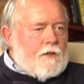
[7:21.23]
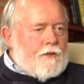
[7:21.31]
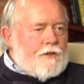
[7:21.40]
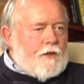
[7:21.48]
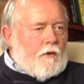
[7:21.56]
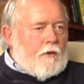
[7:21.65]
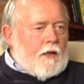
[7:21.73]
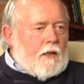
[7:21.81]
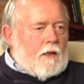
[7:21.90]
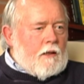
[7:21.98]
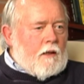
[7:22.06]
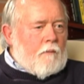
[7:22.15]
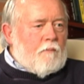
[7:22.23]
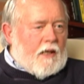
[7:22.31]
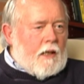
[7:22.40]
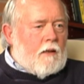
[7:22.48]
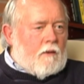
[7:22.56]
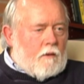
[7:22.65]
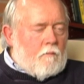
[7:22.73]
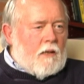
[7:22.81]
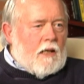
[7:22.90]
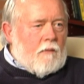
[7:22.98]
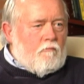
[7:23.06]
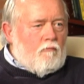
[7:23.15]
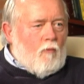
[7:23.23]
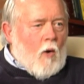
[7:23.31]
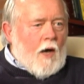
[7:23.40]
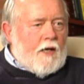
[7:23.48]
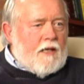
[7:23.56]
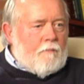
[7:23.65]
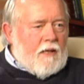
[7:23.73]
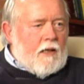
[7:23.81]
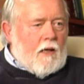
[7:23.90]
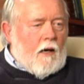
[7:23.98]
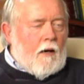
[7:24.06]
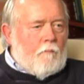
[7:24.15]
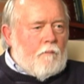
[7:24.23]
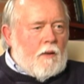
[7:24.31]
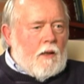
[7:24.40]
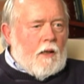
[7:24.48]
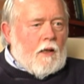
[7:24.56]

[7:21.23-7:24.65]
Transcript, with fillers: so he. Uh, but he he wanted to become